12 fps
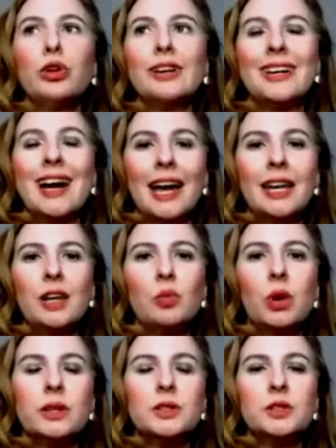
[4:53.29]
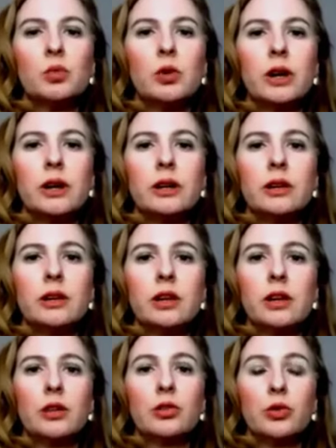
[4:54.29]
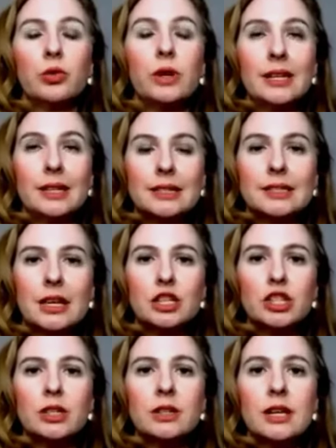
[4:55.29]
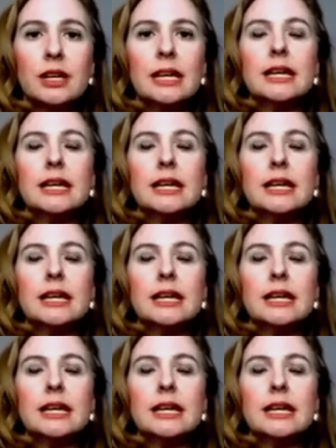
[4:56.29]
are guided one-to-one through in a session,